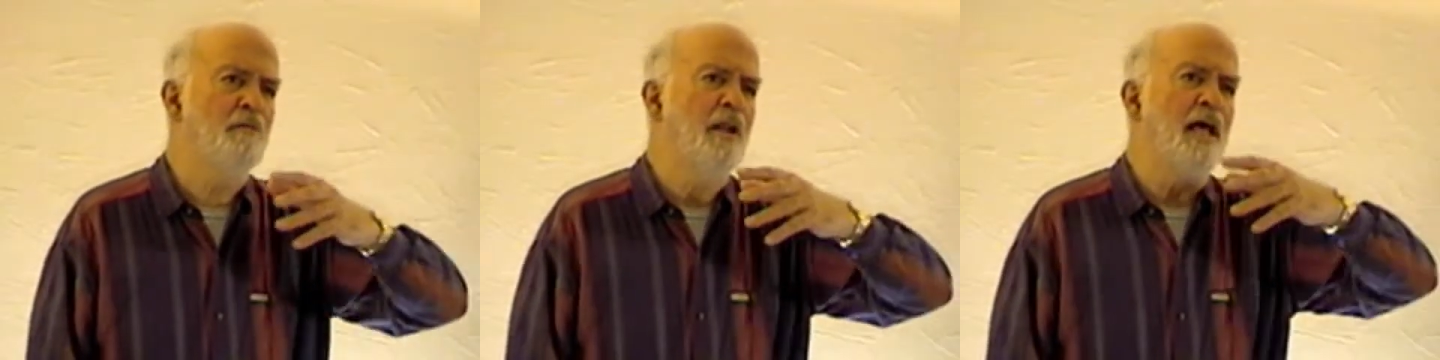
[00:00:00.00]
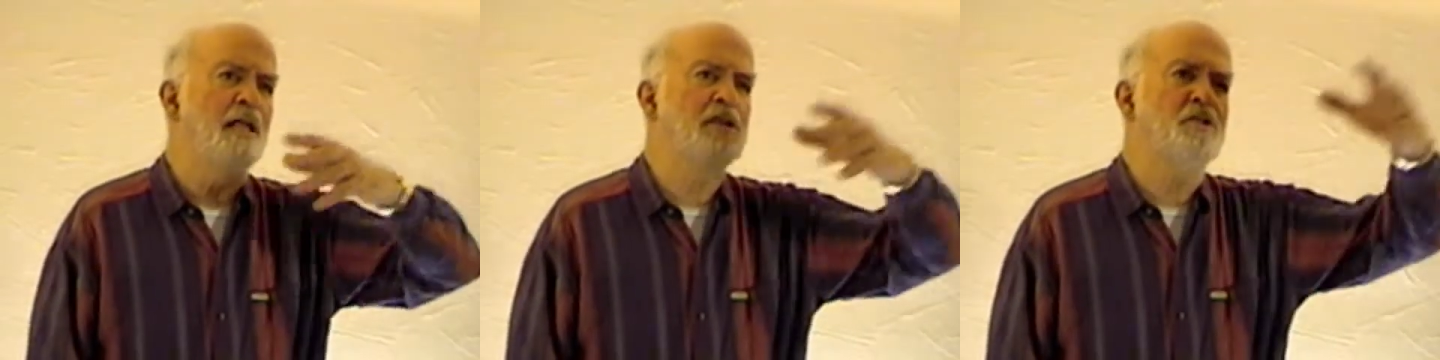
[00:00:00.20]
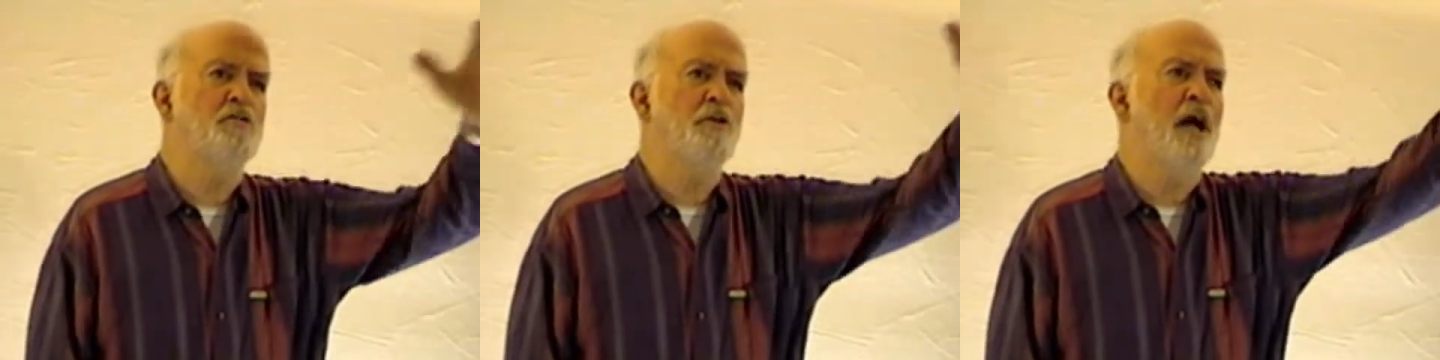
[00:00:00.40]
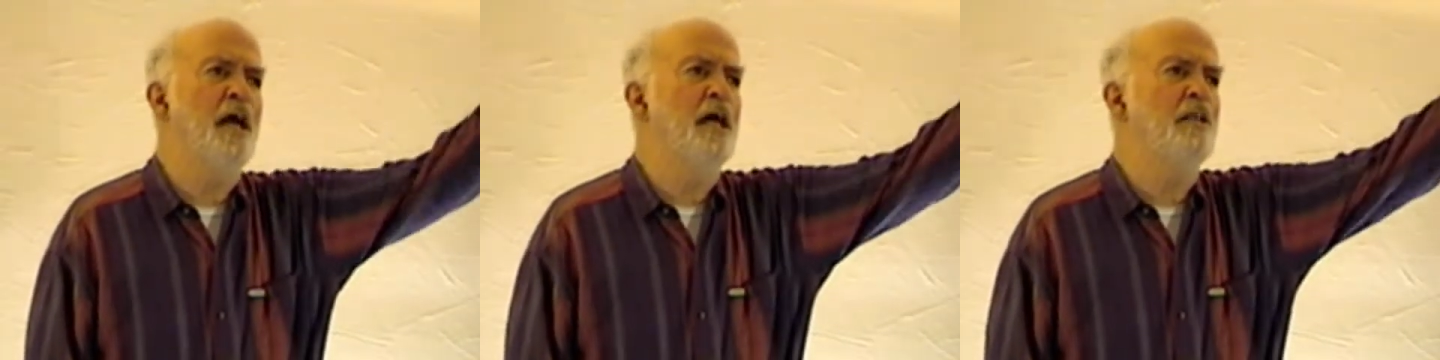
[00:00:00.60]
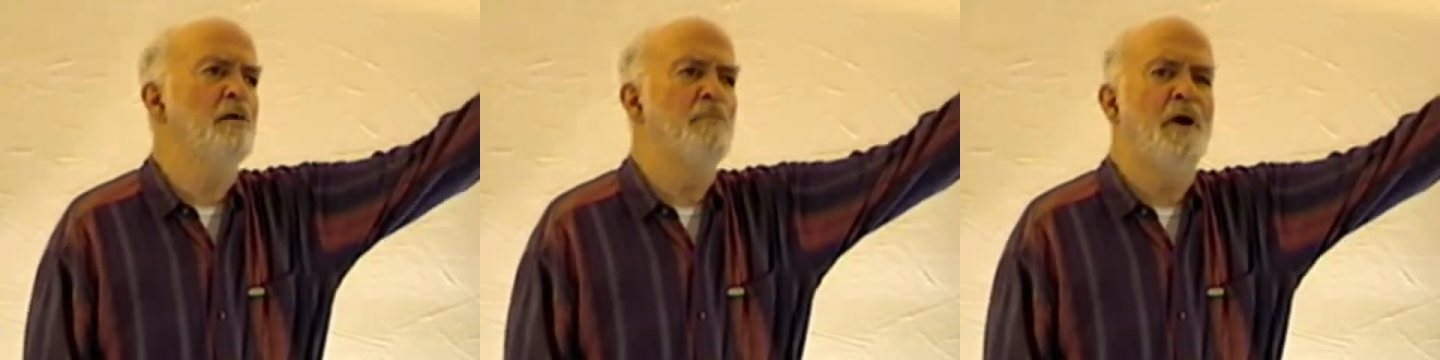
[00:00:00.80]
led
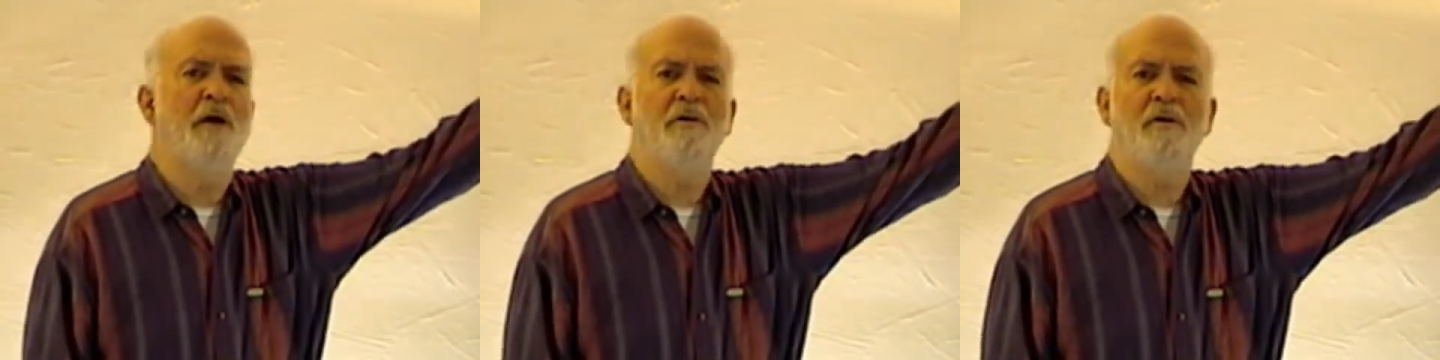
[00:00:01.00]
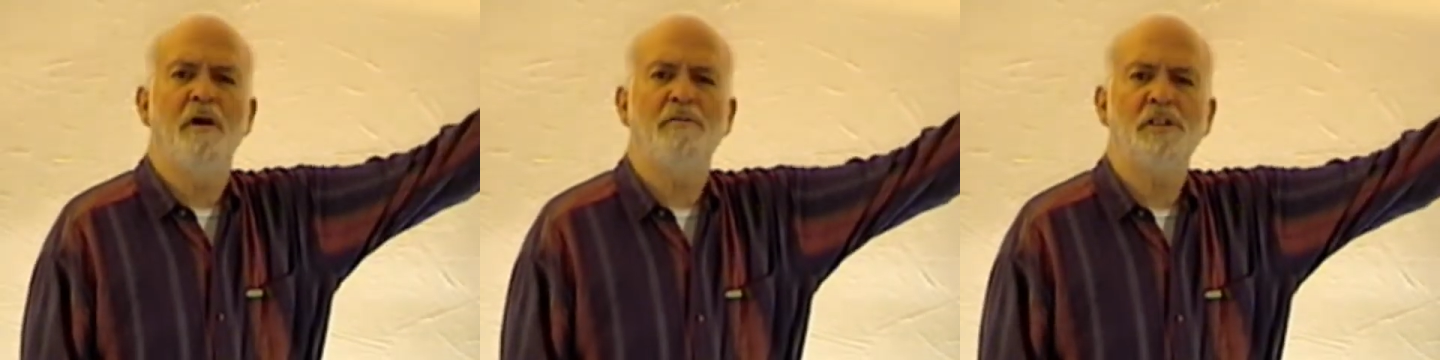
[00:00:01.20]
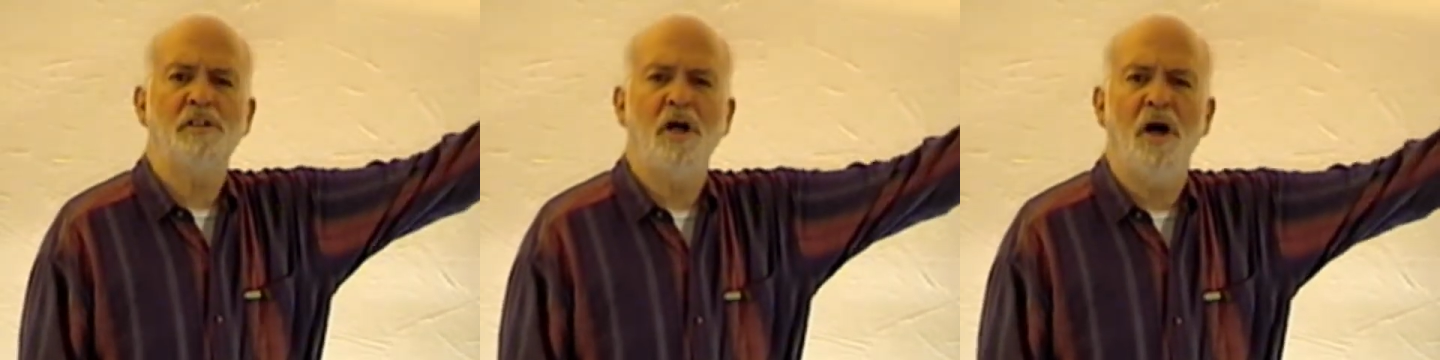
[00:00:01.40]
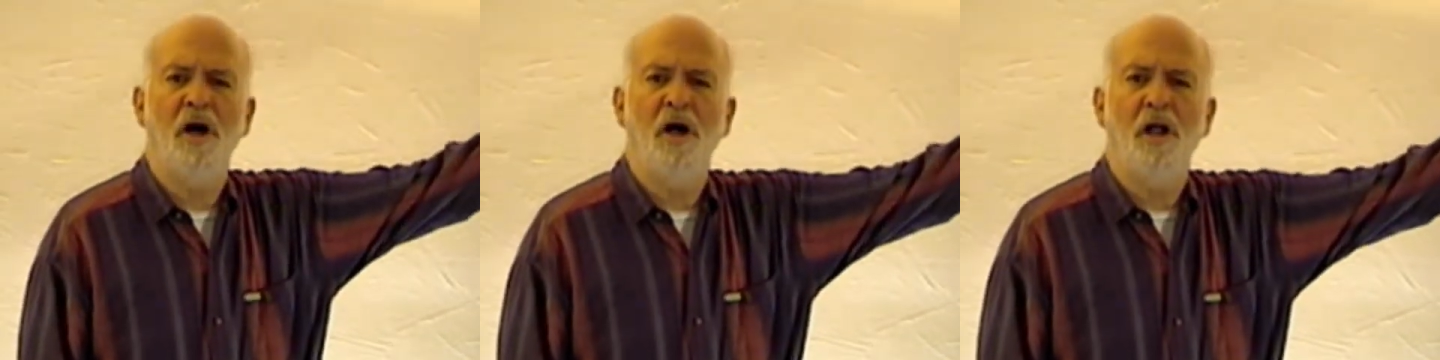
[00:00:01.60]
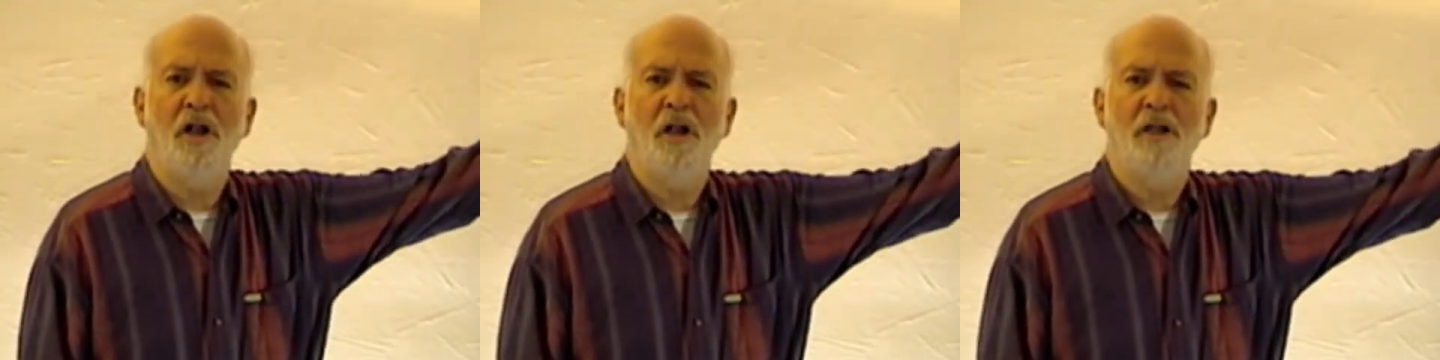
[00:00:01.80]
astray the mother of us
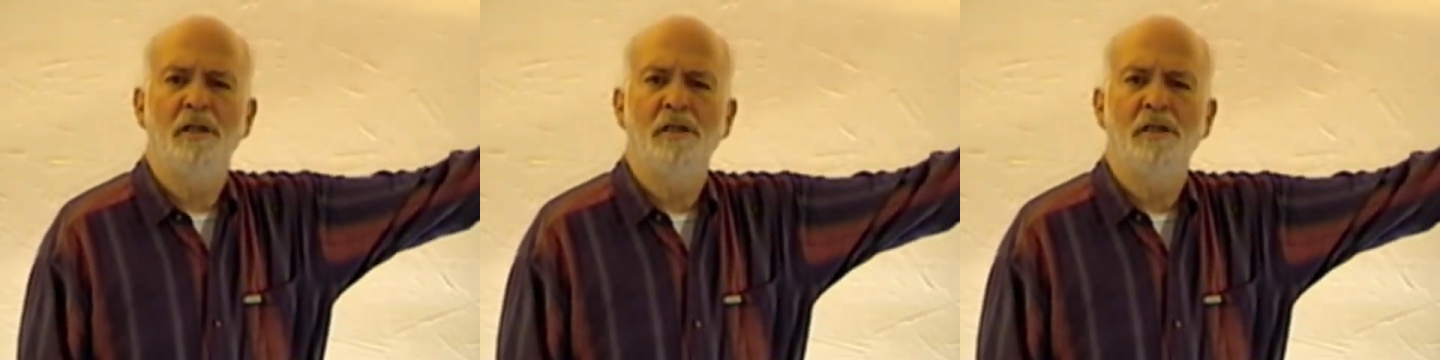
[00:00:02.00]
all